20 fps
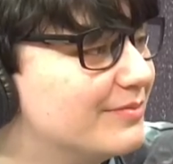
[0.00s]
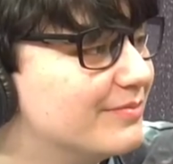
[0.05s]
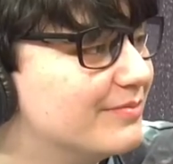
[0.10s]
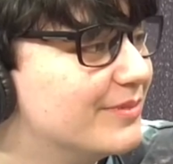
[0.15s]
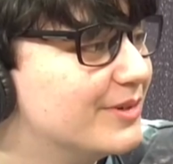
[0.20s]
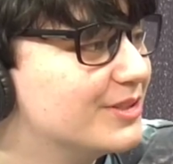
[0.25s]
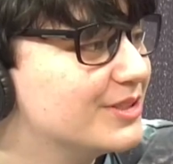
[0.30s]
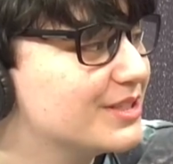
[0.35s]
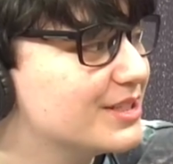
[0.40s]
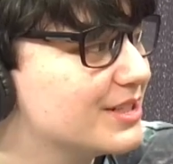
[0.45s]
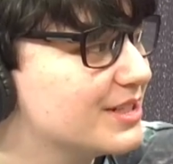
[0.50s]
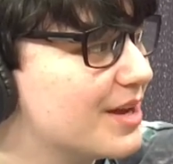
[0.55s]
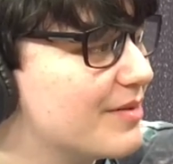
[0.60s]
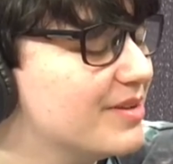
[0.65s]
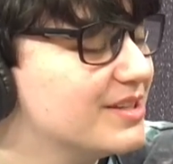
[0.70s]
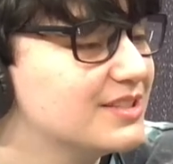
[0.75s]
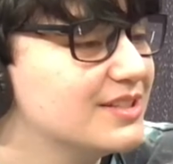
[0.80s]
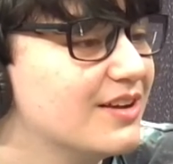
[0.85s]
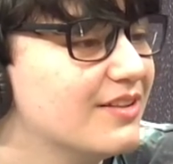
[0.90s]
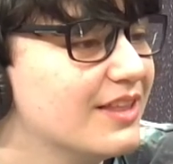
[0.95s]
most of the time.
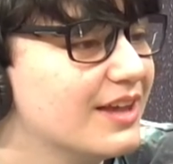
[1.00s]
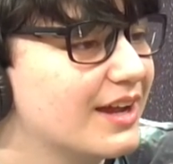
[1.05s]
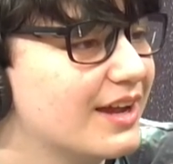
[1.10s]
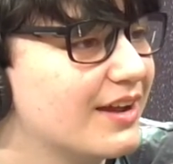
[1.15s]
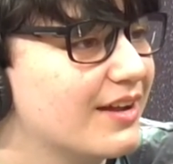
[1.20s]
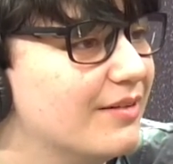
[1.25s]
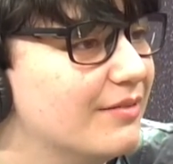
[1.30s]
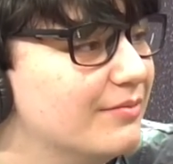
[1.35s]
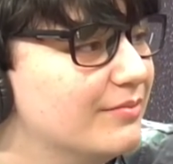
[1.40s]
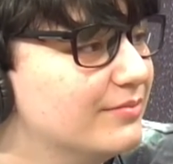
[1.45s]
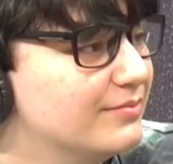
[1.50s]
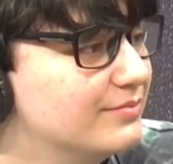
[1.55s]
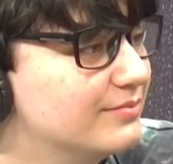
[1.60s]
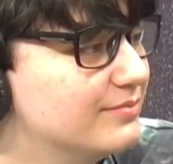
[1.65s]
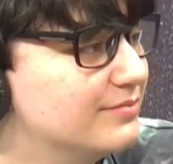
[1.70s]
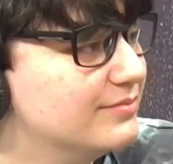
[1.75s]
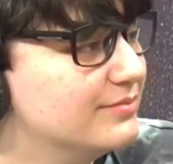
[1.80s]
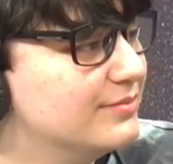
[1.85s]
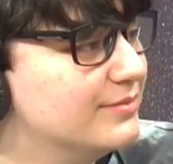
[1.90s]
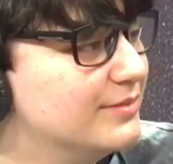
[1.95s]
It's not like I,
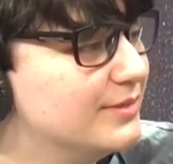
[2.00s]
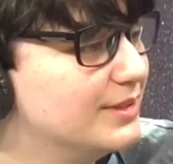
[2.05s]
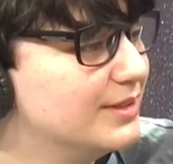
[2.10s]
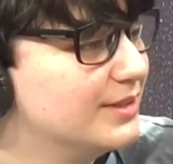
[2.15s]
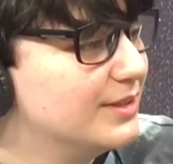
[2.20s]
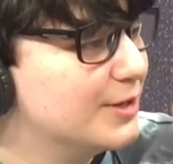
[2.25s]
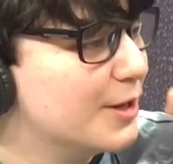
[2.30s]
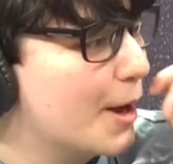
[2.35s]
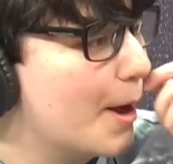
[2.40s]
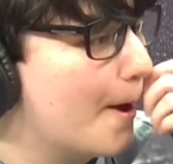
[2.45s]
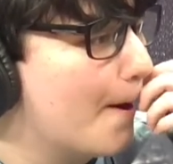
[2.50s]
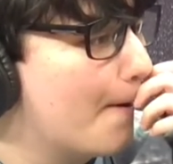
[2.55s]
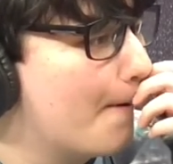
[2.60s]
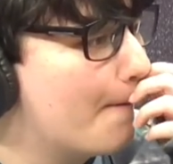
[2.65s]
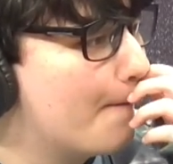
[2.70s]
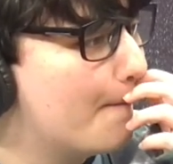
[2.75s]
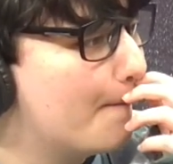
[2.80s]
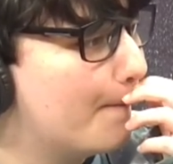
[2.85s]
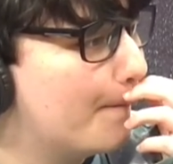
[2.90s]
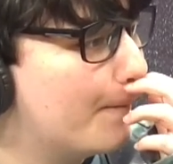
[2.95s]
you know,
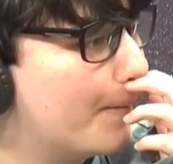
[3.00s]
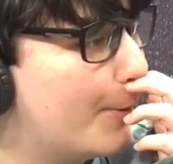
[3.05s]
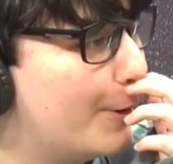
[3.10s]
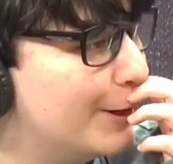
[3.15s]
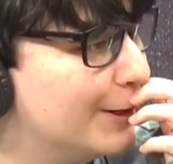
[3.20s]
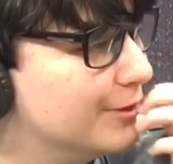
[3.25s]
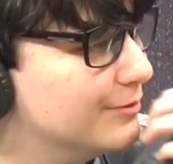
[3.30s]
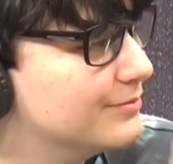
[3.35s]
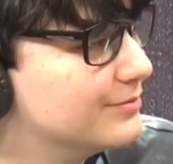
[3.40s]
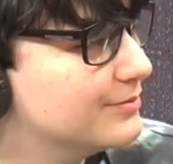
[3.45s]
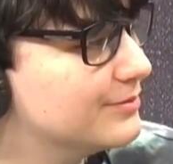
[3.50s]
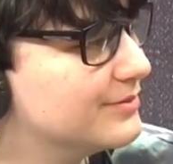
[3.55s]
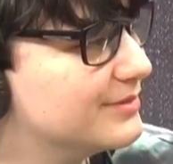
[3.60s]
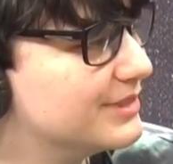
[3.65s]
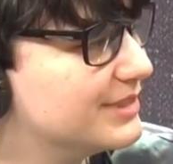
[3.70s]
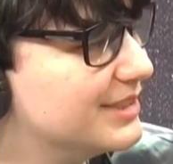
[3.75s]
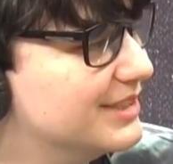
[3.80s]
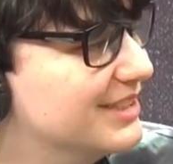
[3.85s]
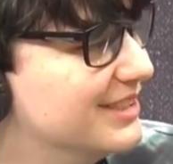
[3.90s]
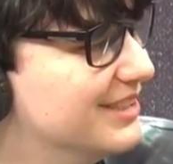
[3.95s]
want
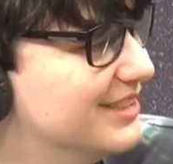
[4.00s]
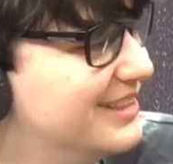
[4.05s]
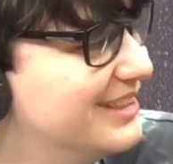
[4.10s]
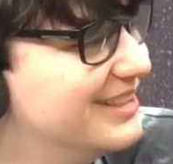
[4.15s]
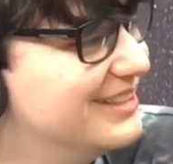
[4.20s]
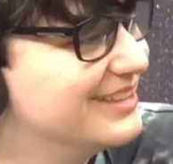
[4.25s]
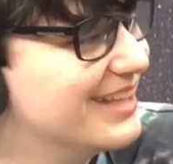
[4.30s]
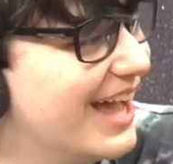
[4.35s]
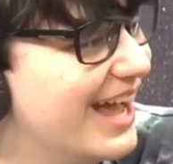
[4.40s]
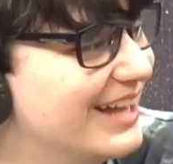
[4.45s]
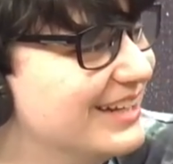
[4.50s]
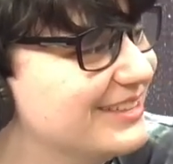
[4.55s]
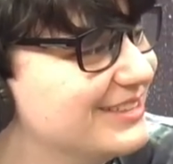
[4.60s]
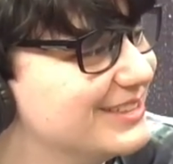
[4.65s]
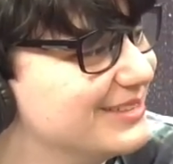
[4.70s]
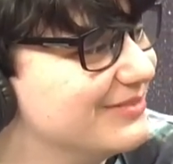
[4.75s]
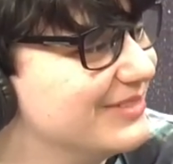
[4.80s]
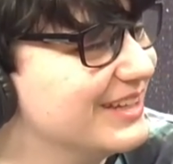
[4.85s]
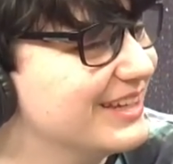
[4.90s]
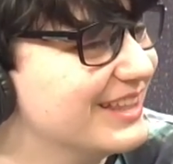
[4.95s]
that
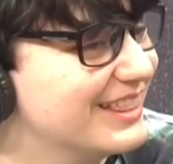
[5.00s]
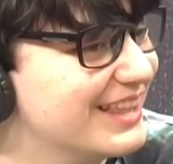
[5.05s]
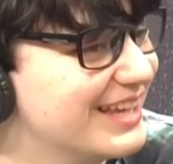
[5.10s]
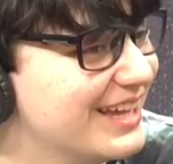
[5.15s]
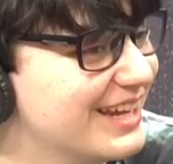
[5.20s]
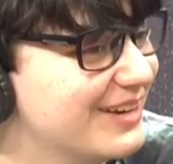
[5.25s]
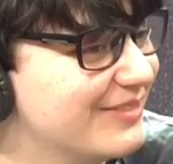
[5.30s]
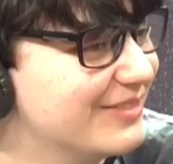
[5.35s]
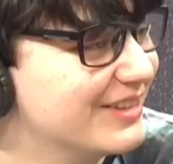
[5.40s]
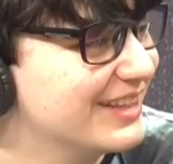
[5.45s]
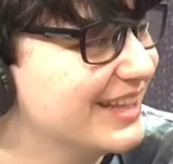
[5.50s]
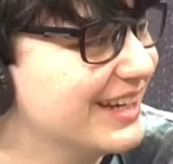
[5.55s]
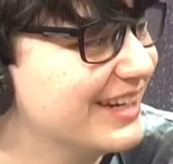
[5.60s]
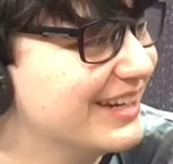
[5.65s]
to be Guys, a thing. What like, was